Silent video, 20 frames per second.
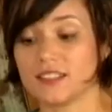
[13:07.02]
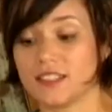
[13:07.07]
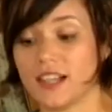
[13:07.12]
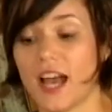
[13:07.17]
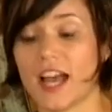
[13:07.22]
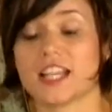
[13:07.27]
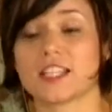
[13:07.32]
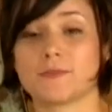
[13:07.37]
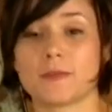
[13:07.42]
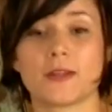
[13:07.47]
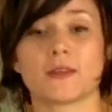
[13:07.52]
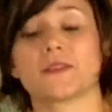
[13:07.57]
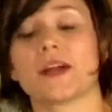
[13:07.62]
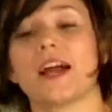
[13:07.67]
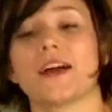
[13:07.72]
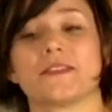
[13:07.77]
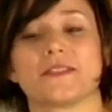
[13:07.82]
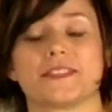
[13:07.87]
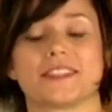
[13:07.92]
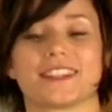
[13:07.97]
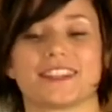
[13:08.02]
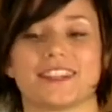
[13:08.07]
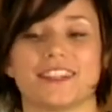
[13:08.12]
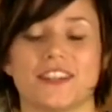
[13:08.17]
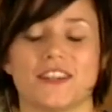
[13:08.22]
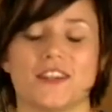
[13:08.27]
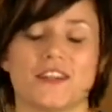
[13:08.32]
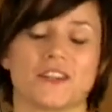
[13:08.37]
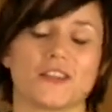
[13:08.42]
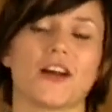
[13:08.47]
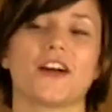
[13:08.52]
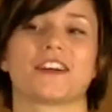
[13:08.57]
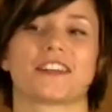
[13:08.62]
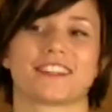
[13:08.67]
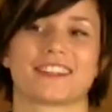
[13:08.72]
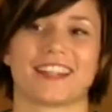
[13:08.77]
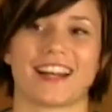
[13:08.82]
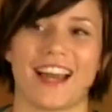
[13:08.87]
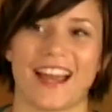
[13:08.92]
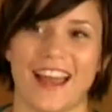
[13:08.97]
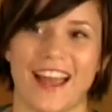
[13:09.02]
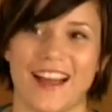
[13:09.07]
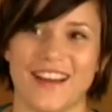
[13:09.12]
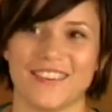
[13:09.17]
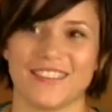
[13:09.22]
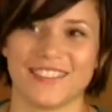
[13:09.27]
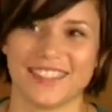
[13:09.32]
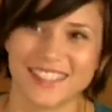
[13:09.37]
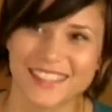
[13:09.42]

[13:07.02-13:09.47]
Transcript: has been around longer than I have.